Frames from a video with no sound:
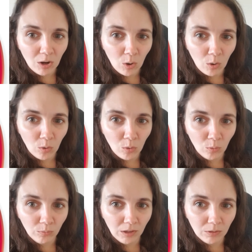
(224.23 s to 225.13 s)
All
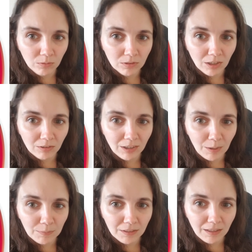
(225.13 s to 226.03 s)
nouns are
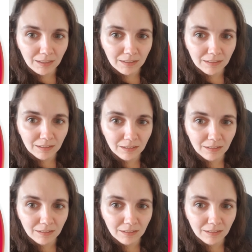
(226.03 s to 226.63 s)
capitalized.